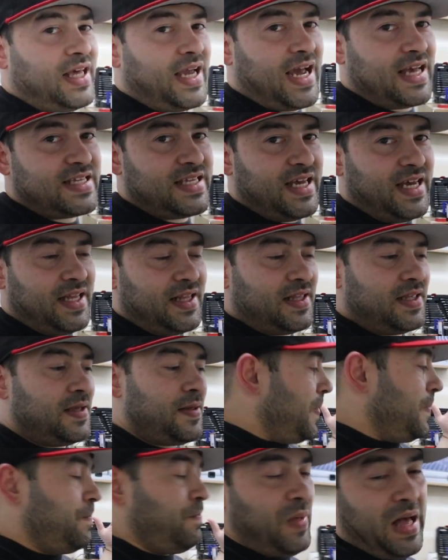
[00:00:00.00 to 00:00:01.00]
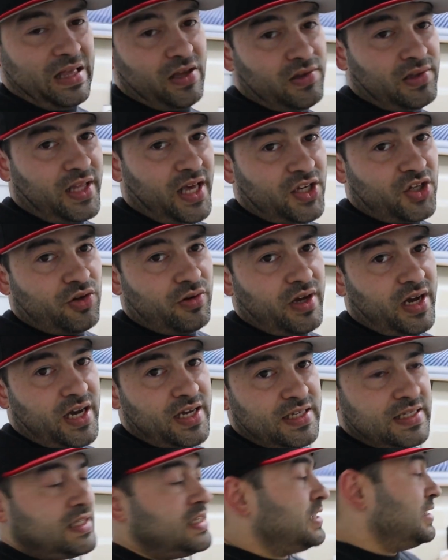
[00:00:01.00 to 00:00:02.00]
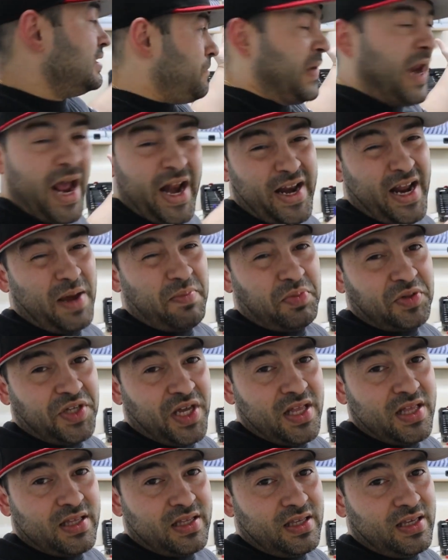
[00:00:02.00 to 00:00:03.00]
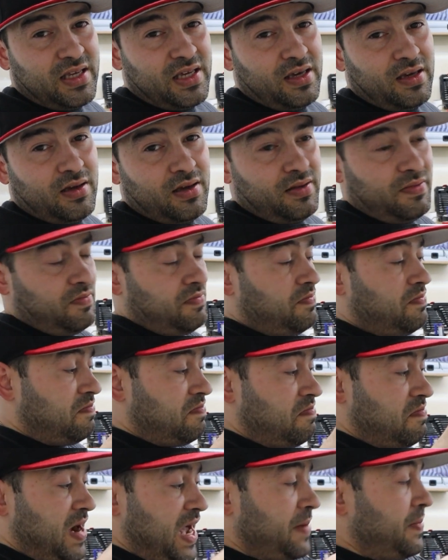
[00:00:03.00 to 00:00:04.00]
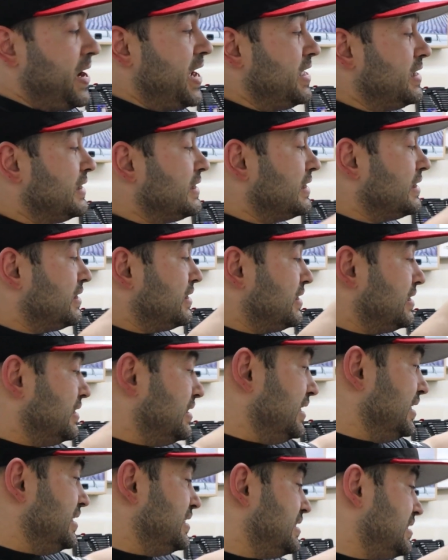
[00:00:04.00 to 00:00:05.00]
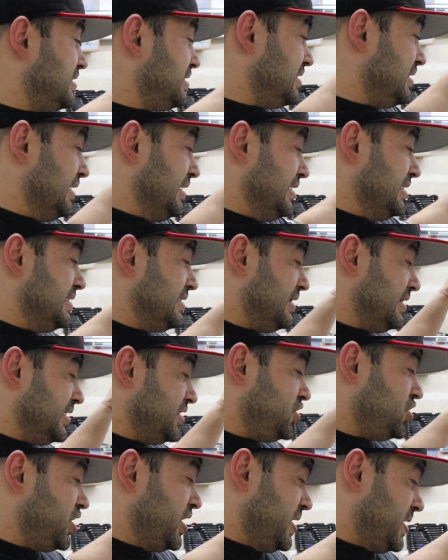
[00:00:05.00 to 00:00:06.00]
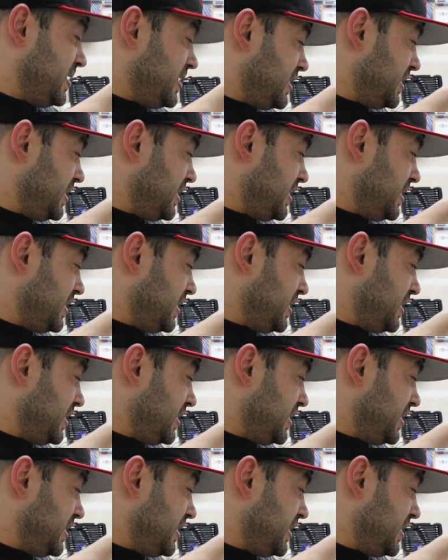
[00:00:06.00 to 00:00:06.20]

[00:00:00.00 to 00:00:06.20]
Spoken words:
like I said, I'm not gonna lie to you guys, 99% in my mind, this is legit.